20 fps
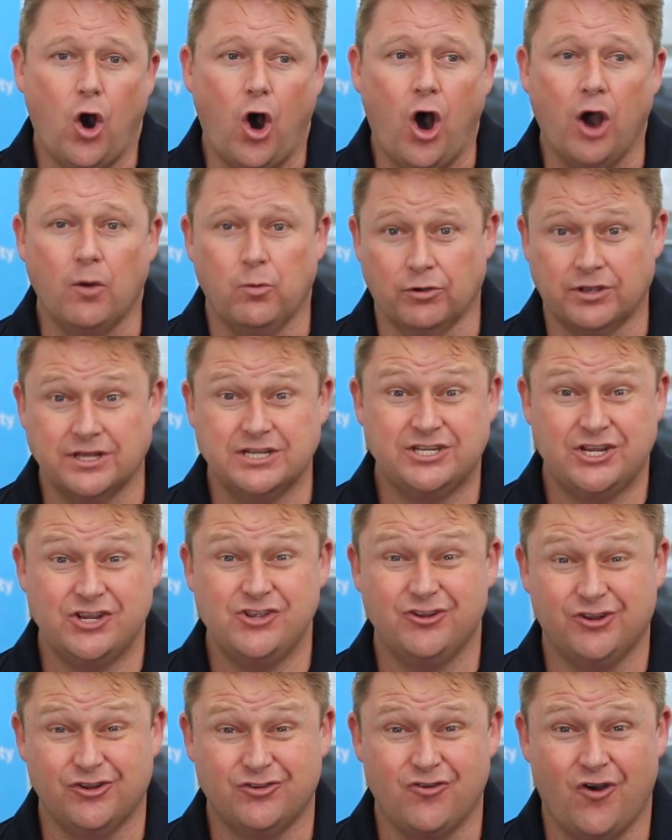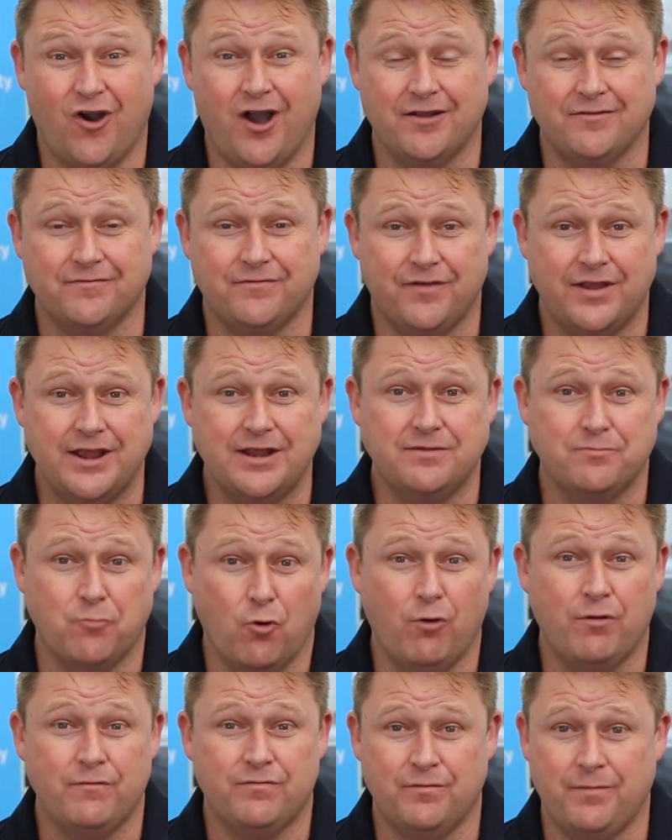I will continue to try and feed
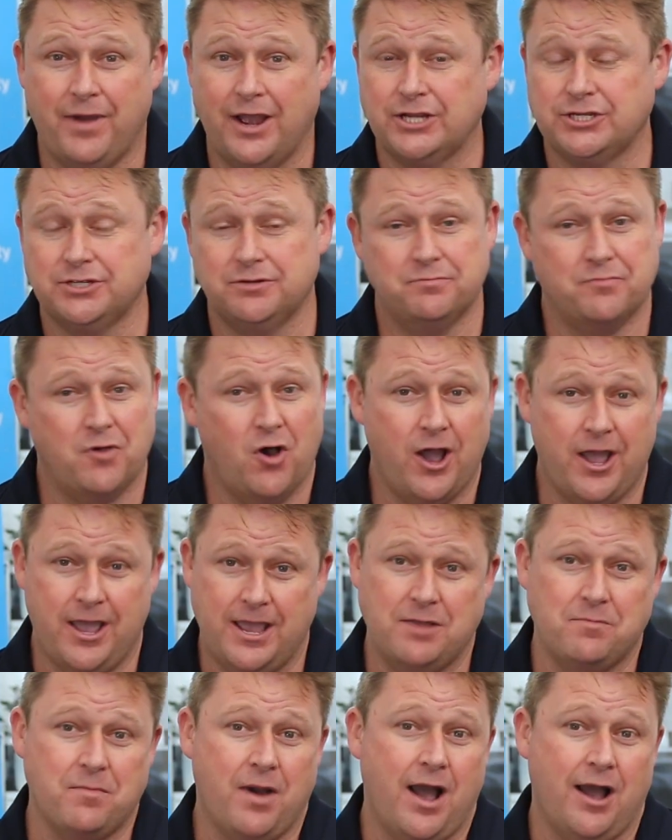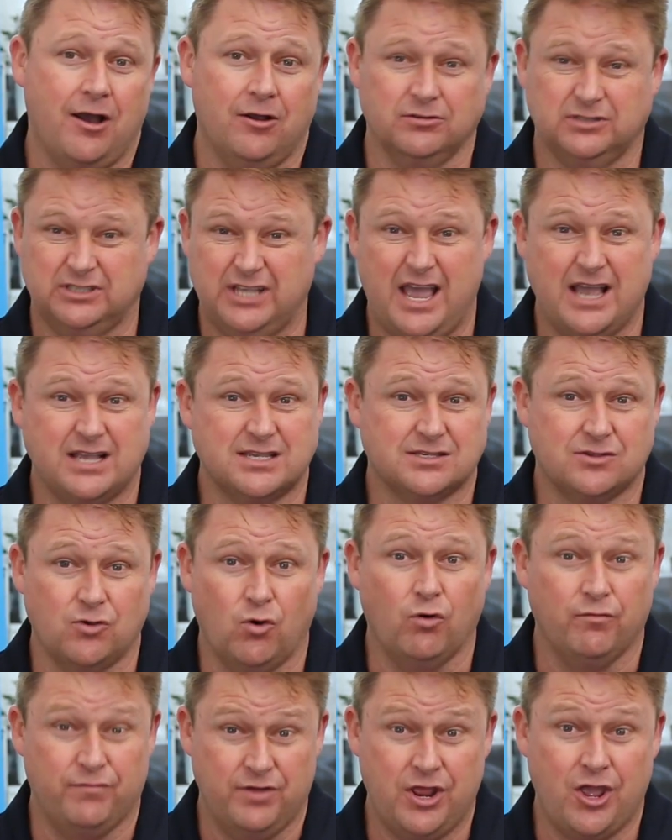more information by email, text
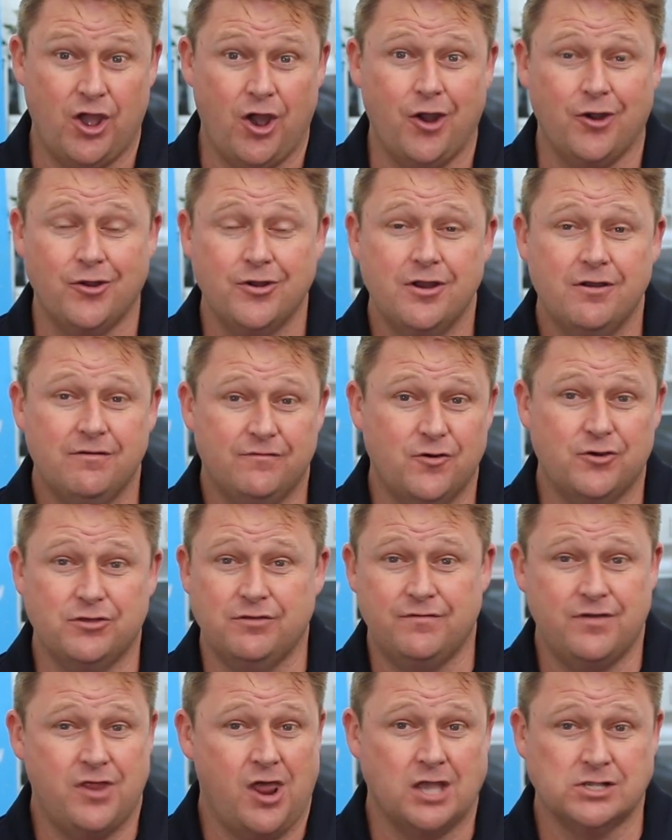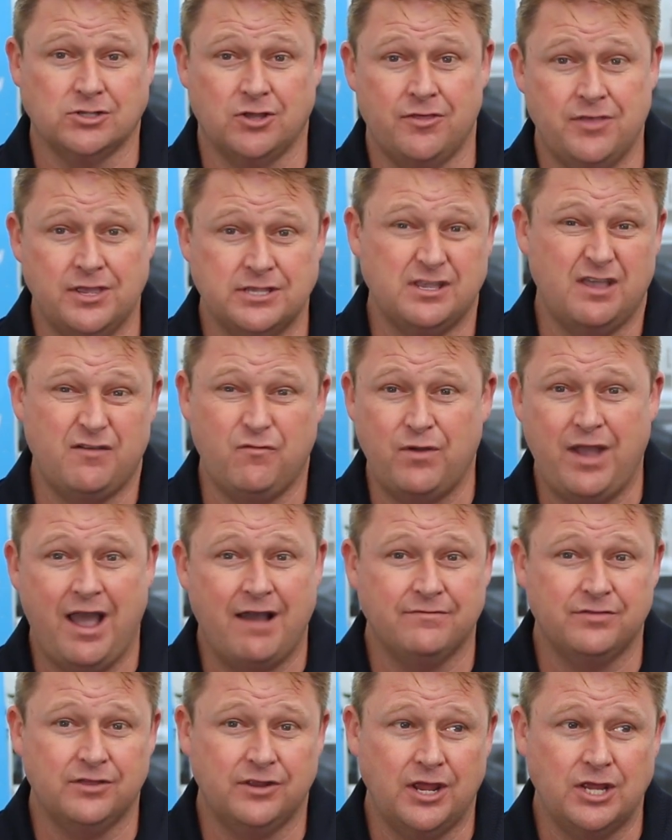or video, further videos like this if we
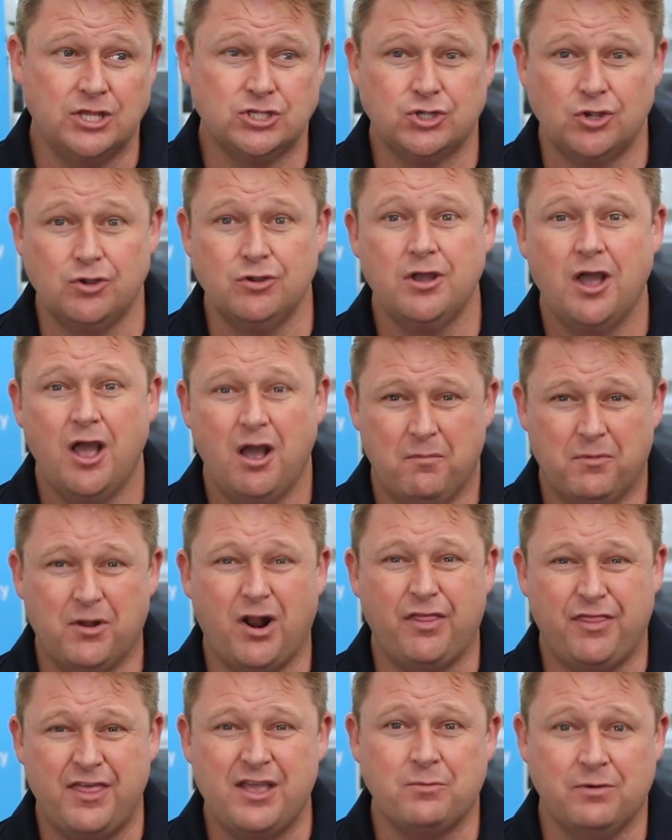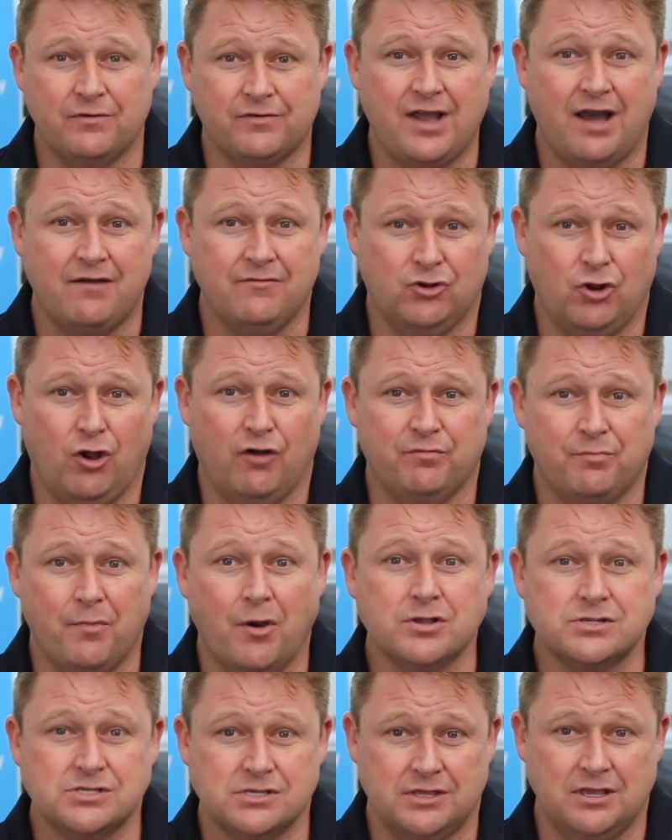have the need to, but I think we've covered off
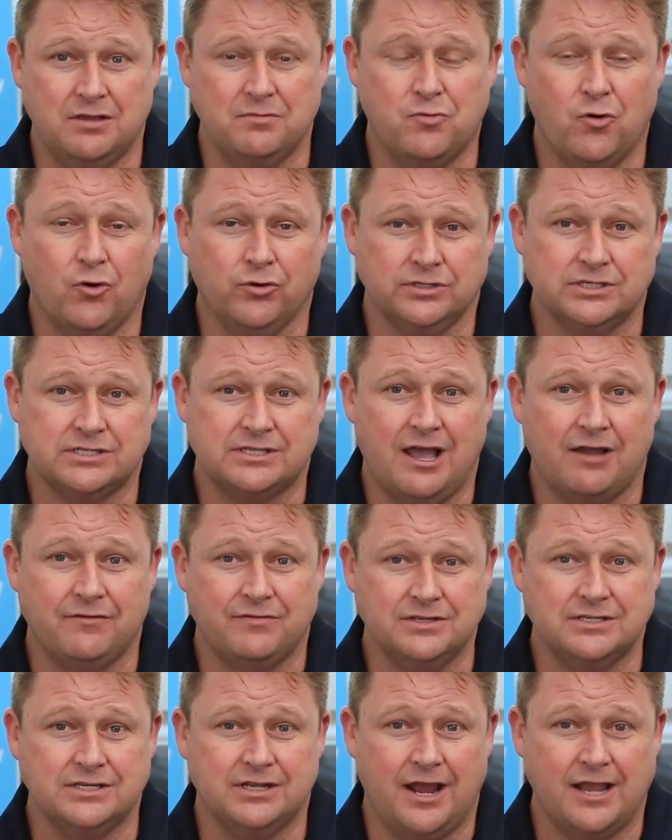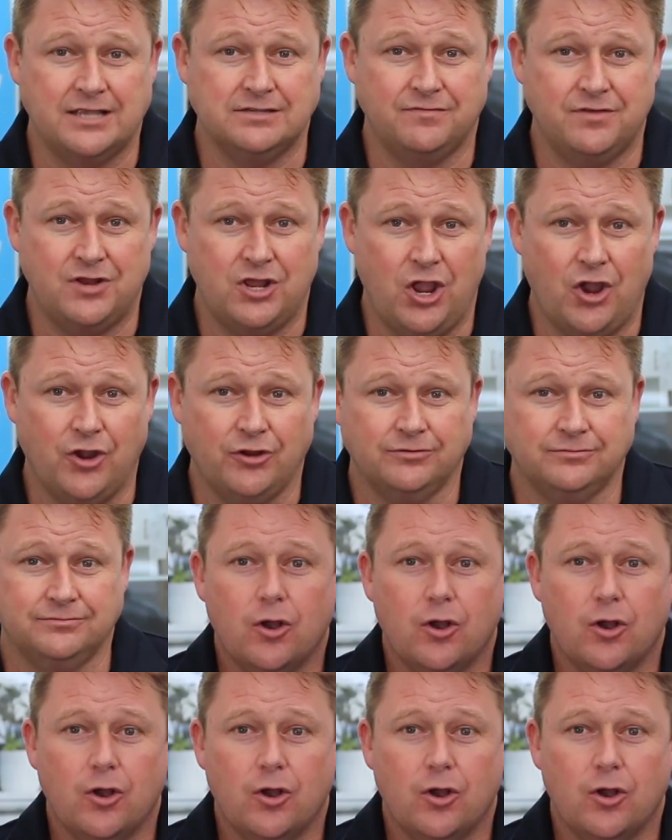most of the important stuff in today's video.